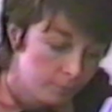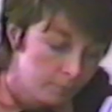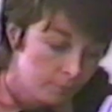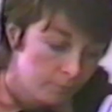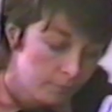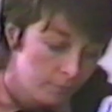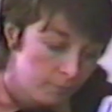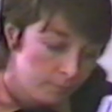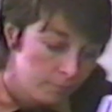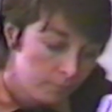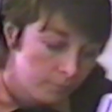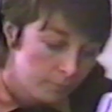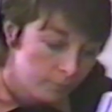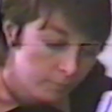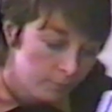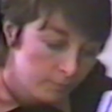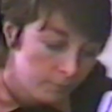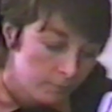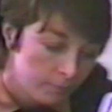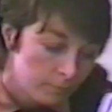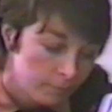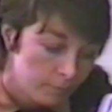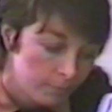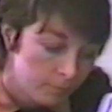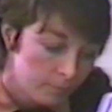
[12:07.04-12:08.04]

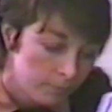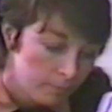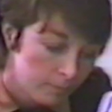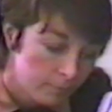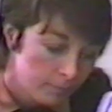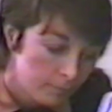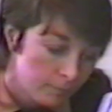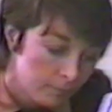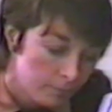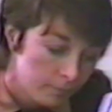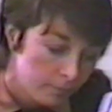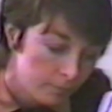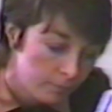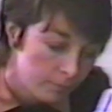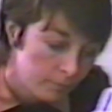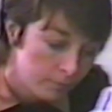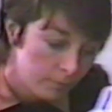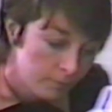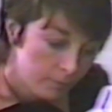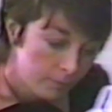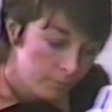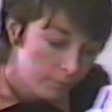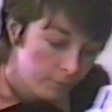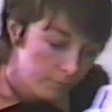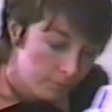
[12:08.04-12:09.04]

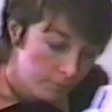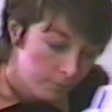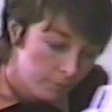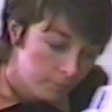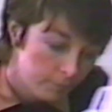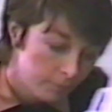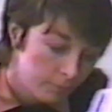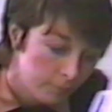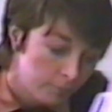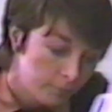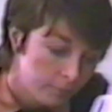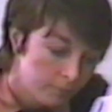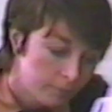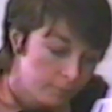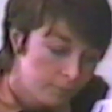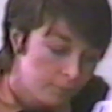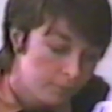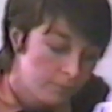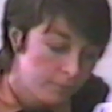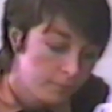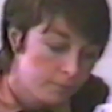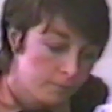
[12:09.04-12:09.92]
[no speech]